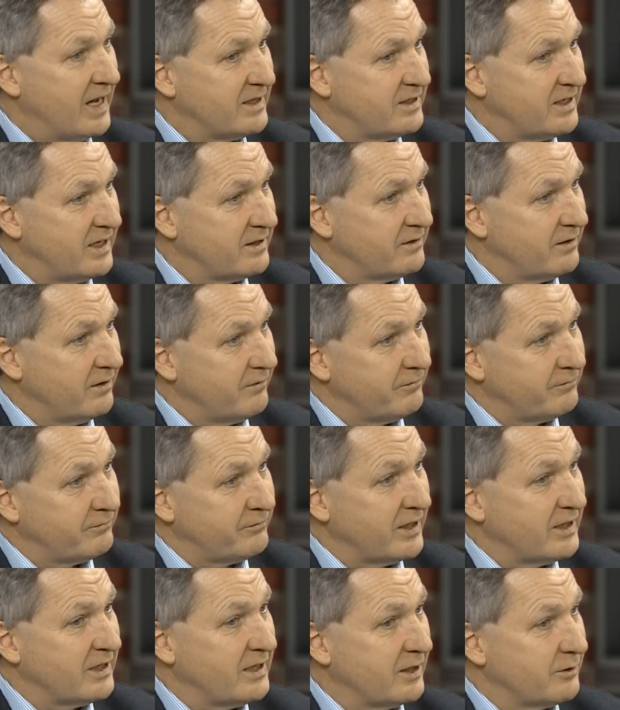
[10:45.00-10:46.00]
And then
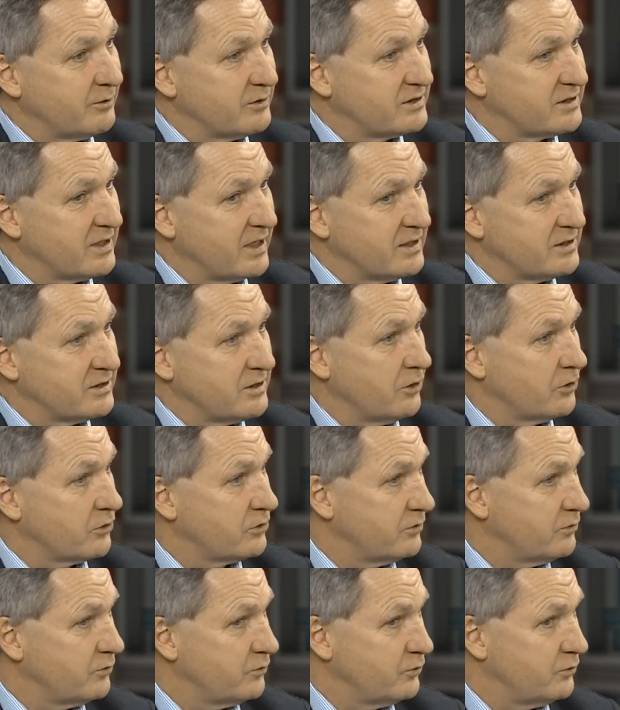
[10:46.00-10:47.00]
finally I would say is,
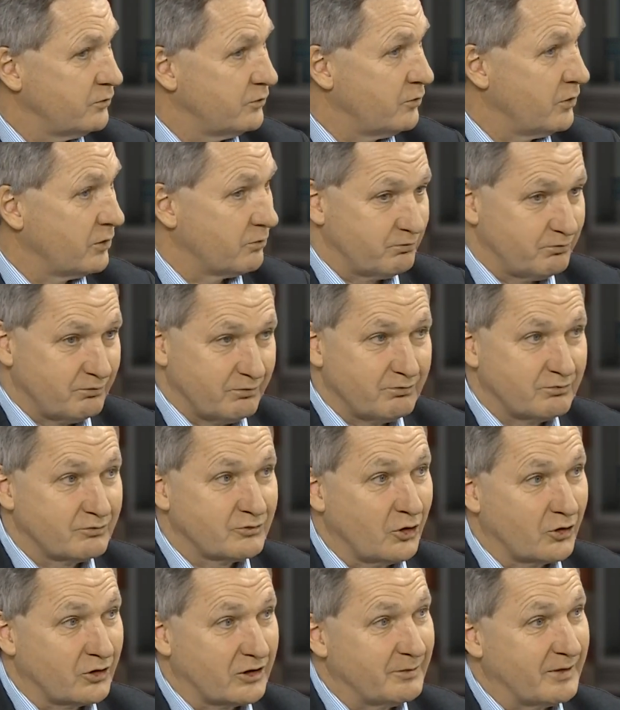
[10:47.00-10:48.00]
look, we're
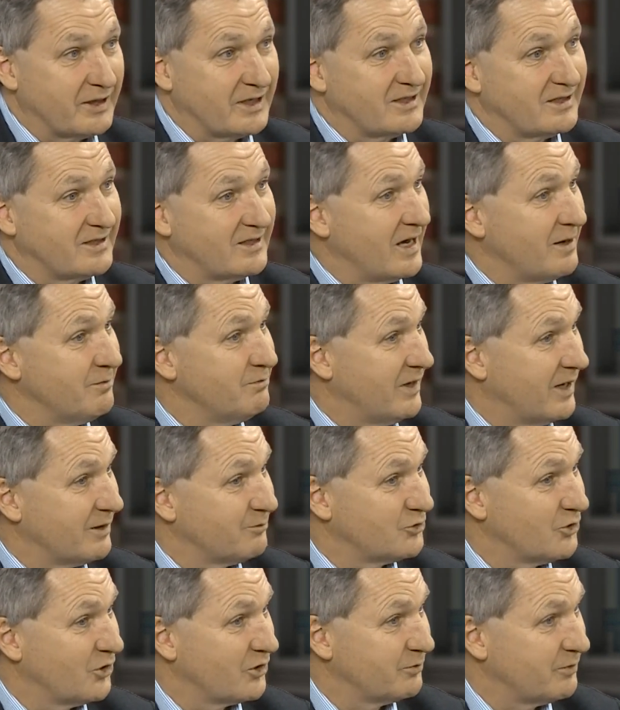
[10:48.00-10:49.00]
talking a big game.
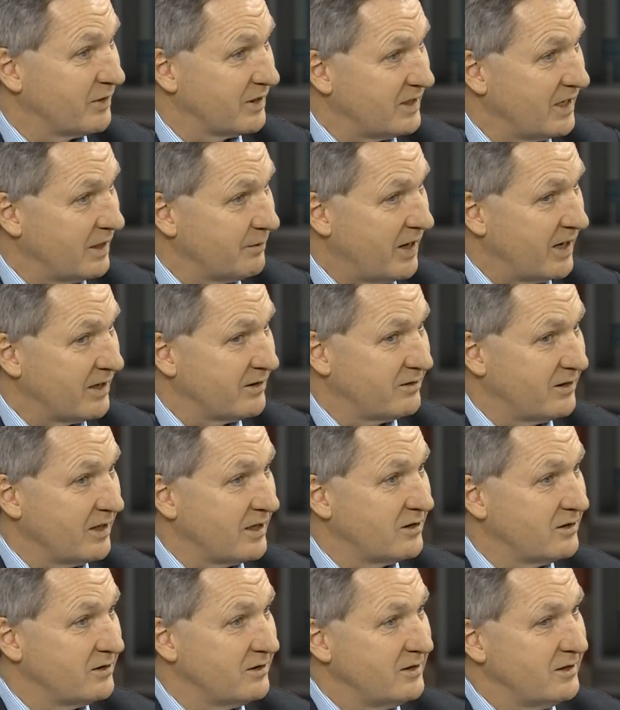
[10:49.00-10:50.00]
I'm talking a big game. I
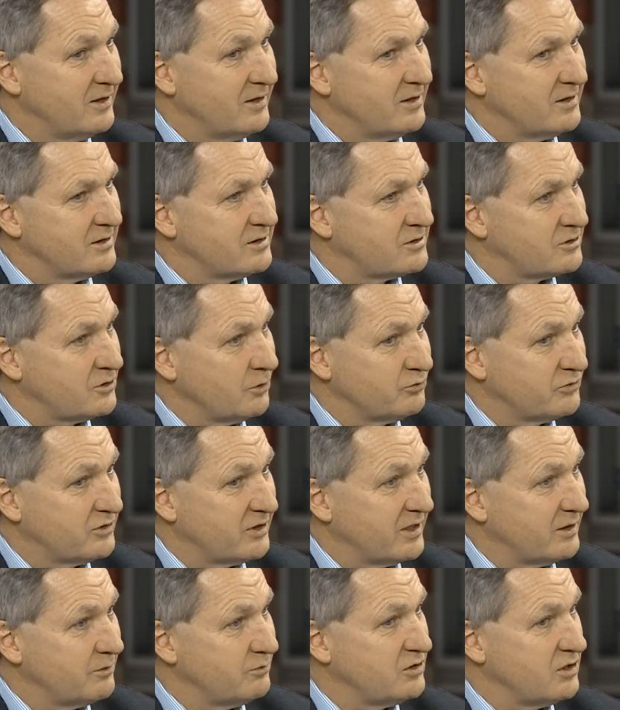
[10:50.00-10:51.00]
think
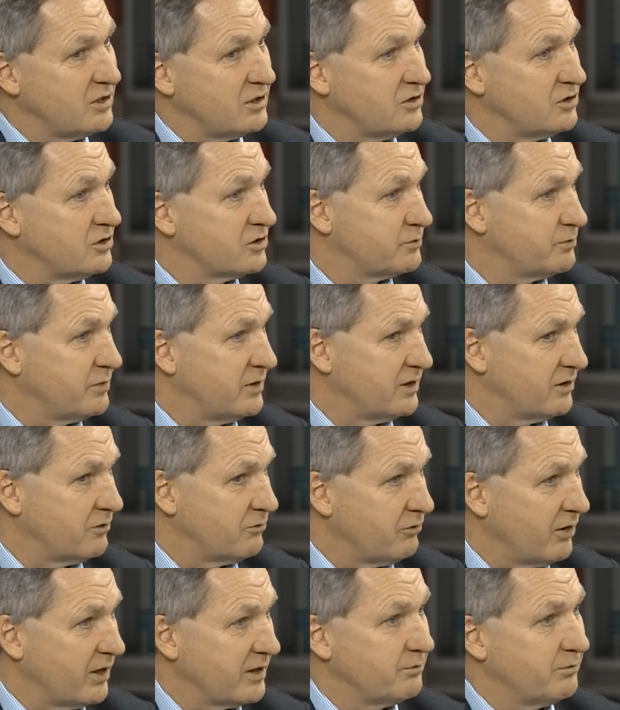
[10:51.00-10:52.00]
sometimes you can just be in
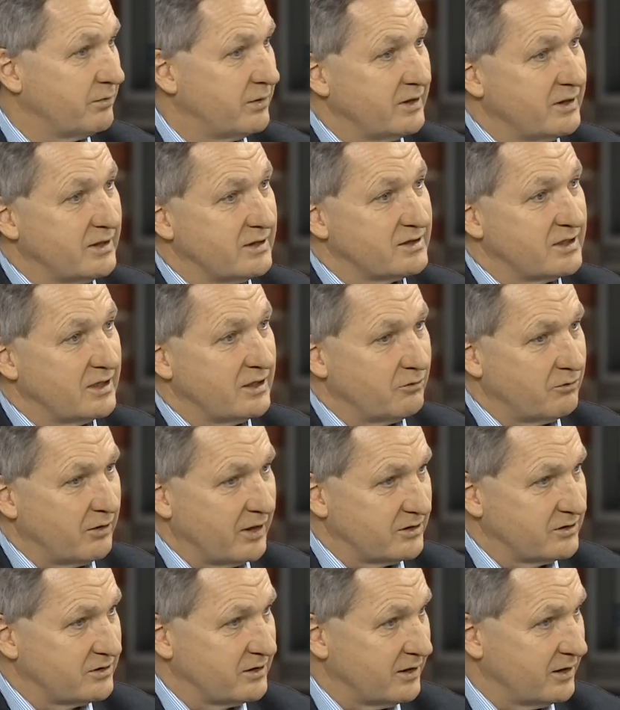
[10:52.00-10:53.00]
the right place in the
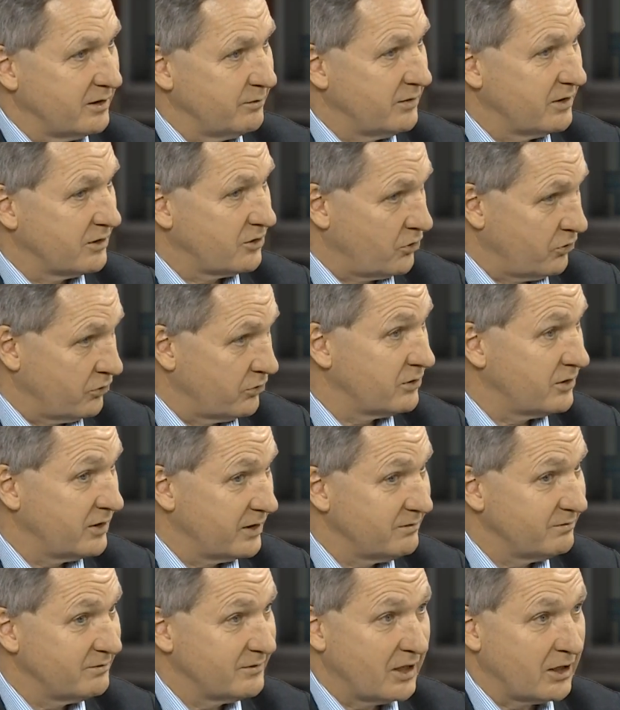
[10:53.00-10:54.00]
right time.
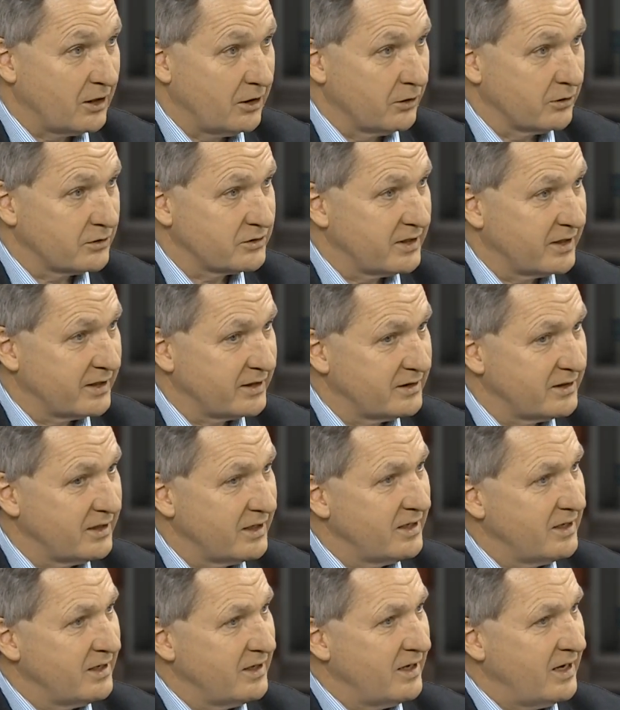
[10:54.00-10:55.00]
Currently, it looks like it.
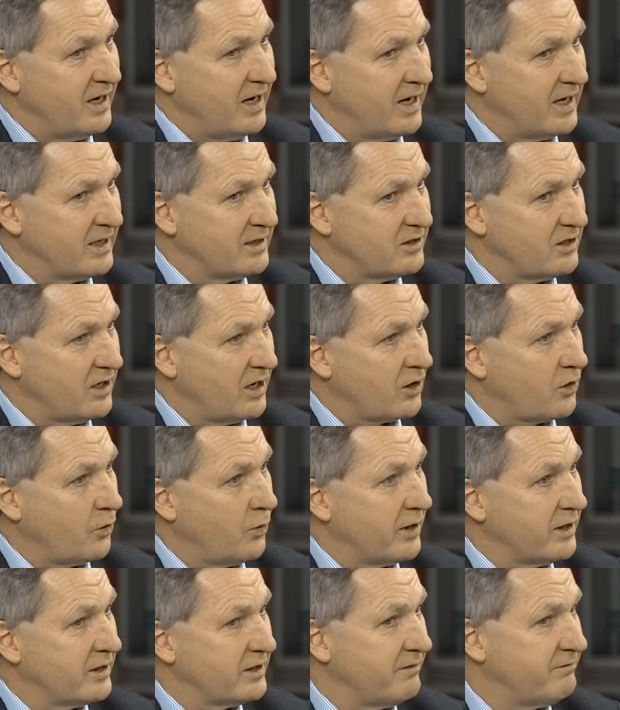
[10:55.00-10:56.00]
And
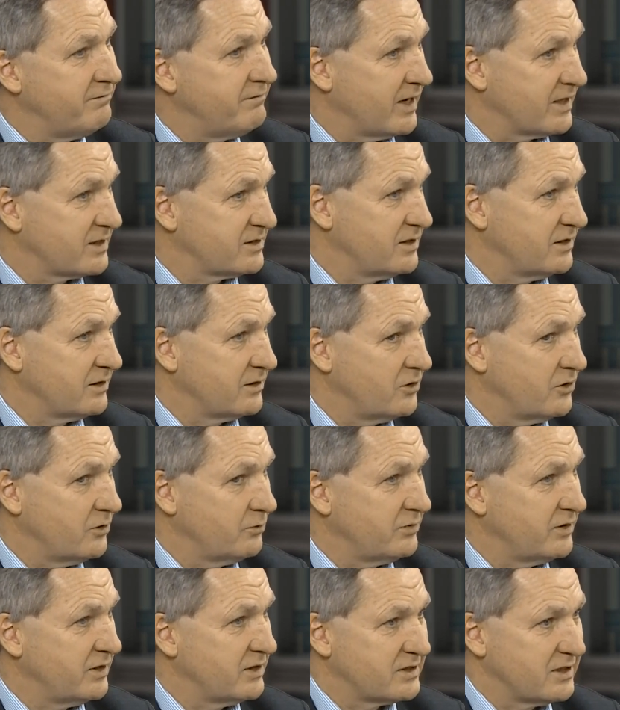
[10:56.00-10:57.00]
acquiring a vaccine
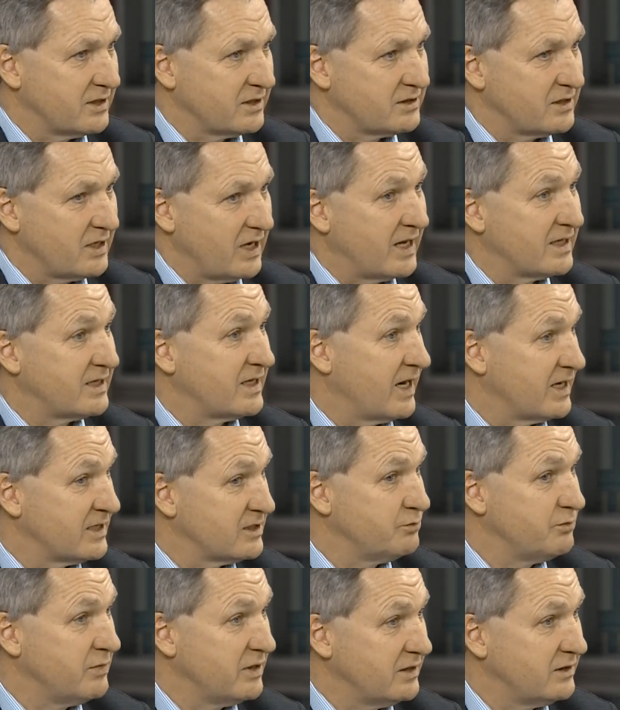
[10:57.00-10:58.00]
company, as it
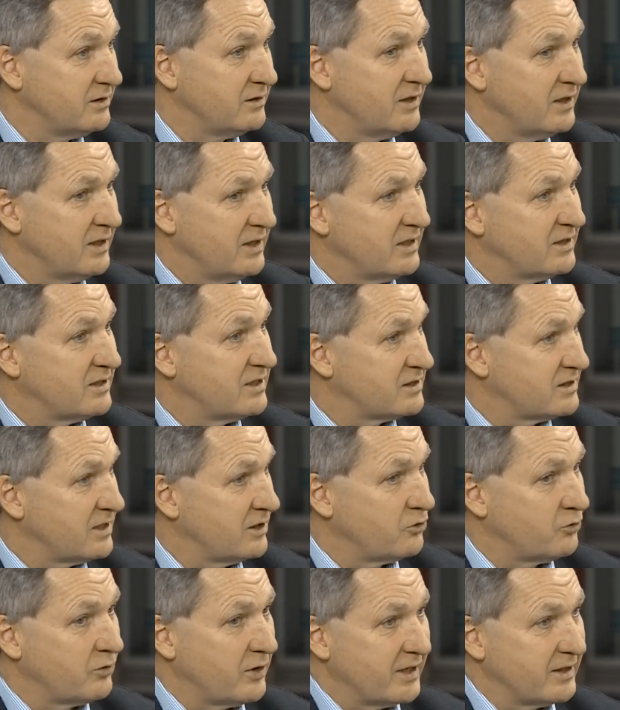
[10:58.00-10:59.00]
has been the
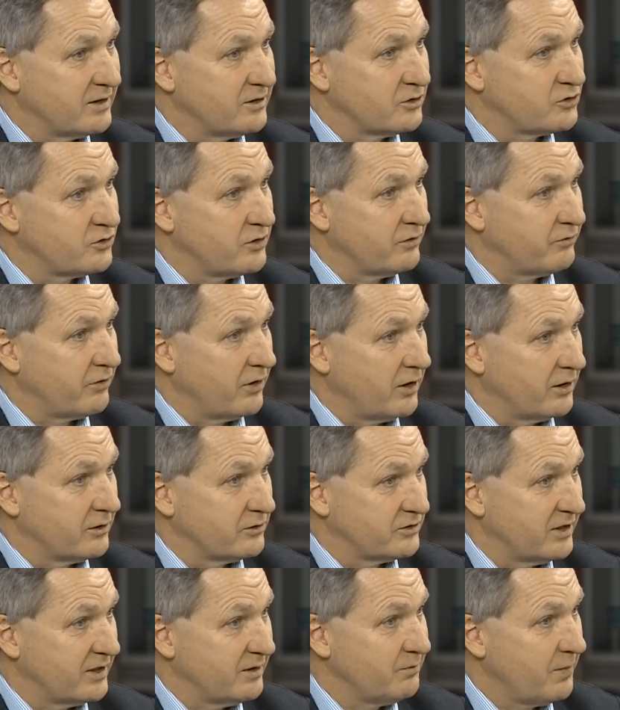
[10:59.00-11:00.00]
Cinderella industry for a
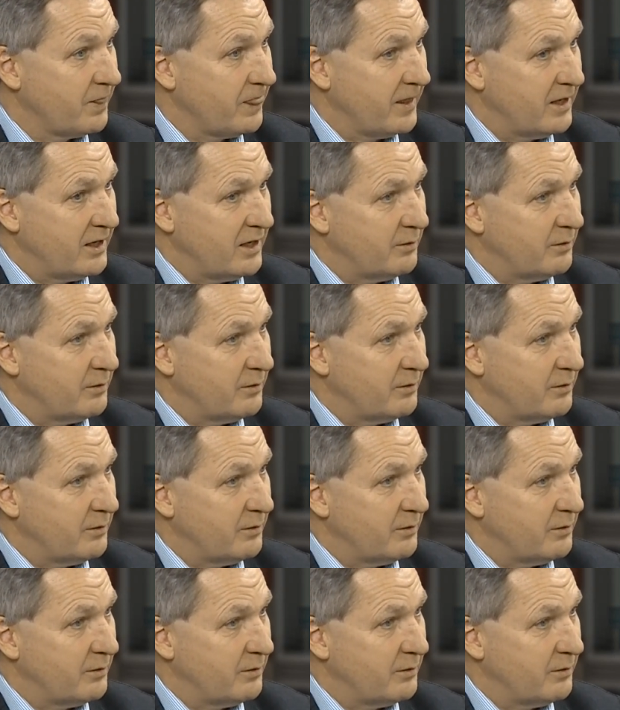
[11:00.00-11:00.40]
long time.